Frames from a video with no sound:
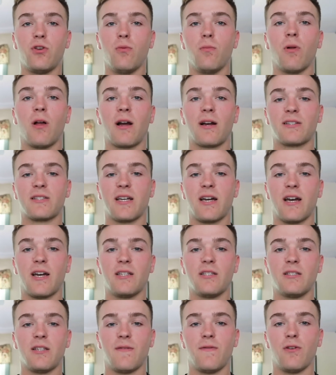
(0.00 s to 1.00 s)
two black
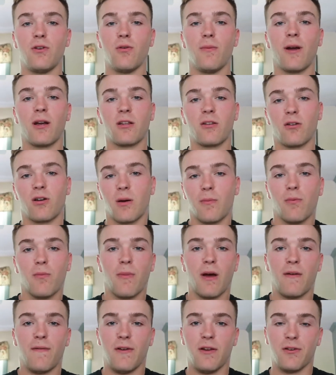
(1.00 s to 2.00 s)
sides. If you go back to a couple of
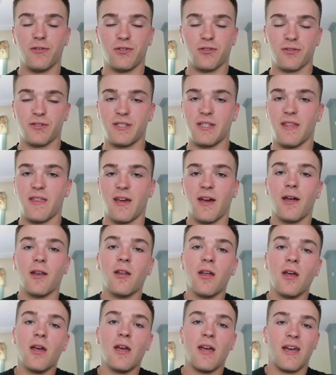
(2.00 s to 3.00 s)
my videos, you'll see
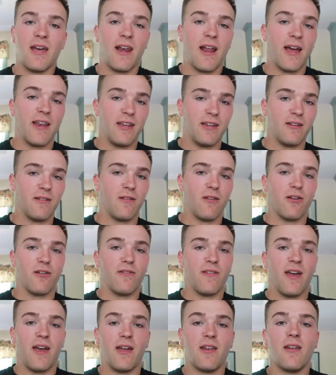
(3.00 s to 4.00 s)
that, and I didn't
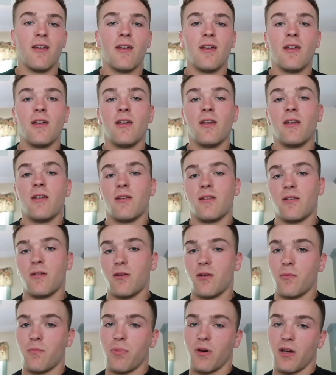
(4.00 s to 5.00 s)
learn that,
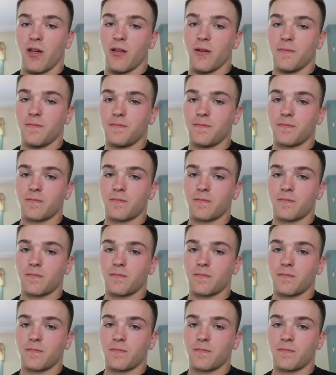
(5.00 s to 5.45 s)
but